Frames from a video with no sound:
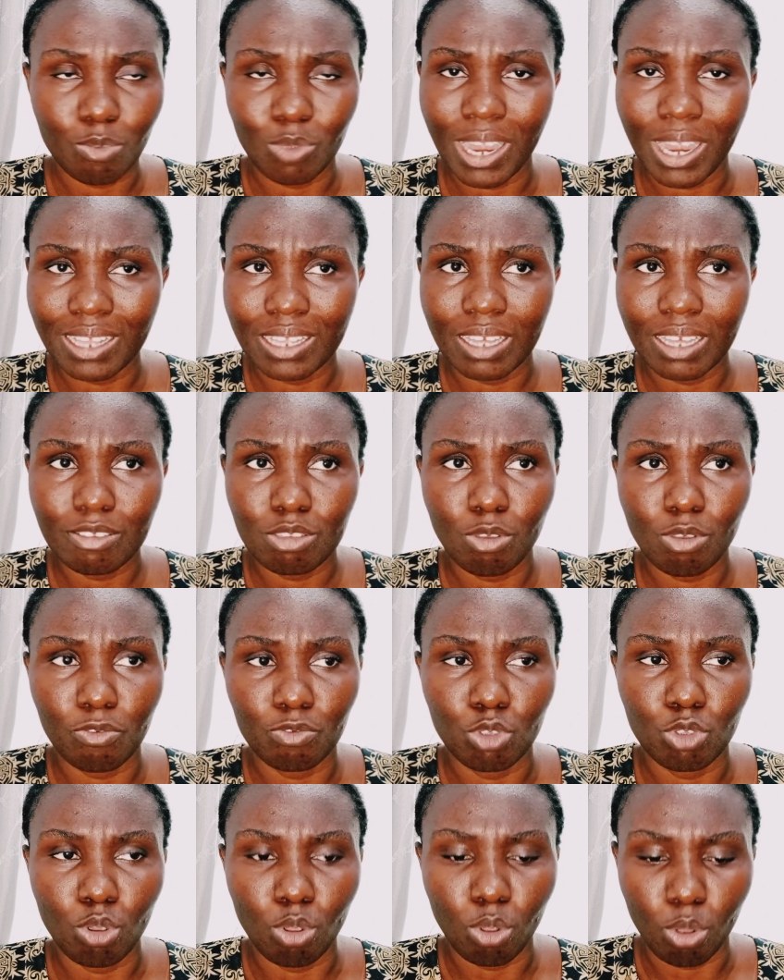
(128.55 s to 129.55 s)
regardless of
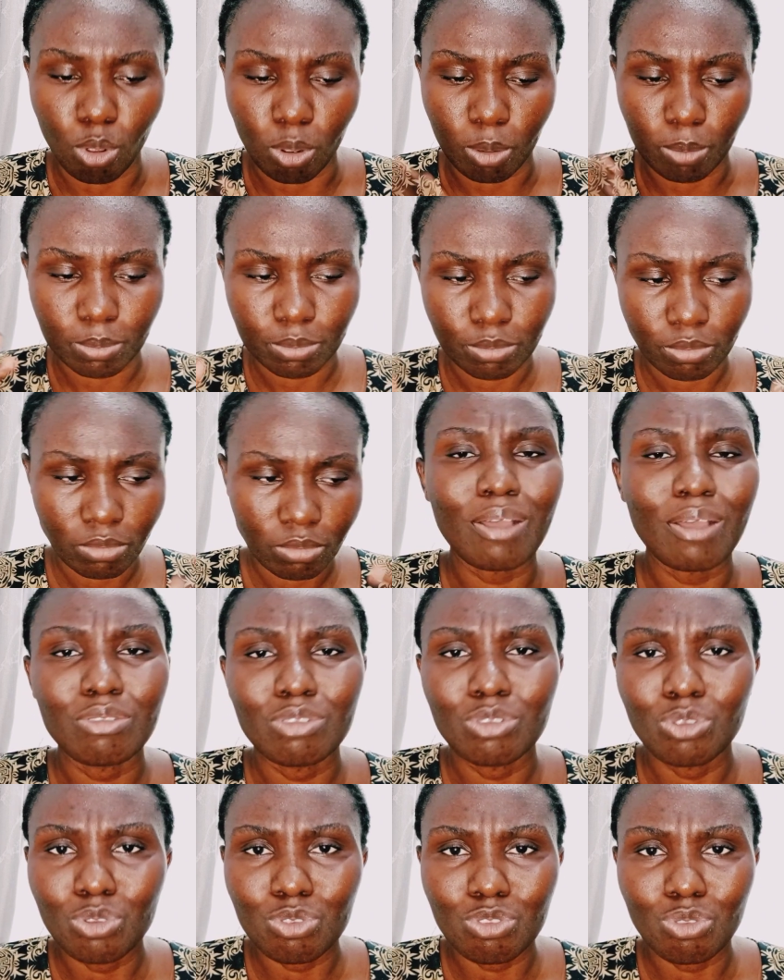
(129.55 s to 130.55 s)
your
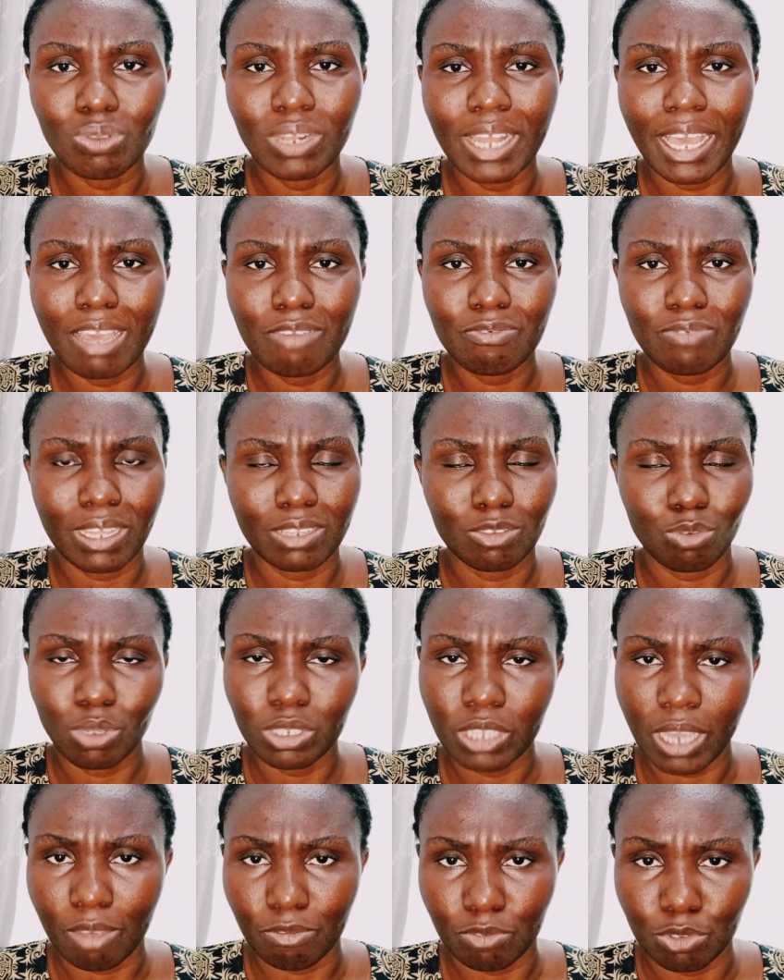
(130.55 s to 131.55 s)
outlook to life and
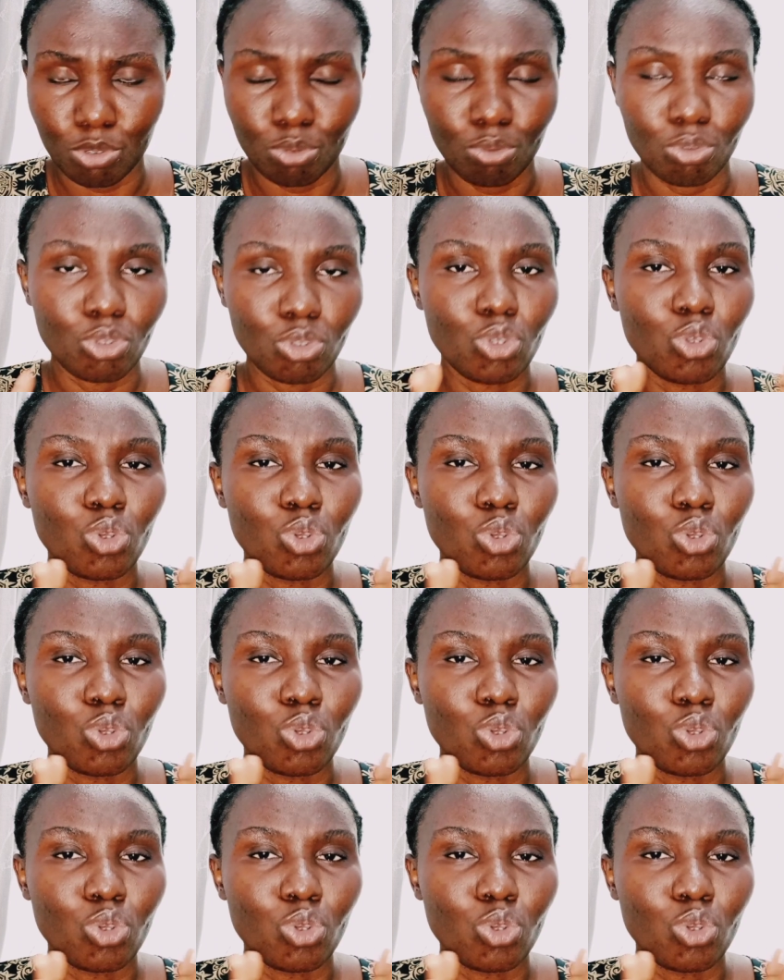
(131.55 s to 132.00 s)
what have you,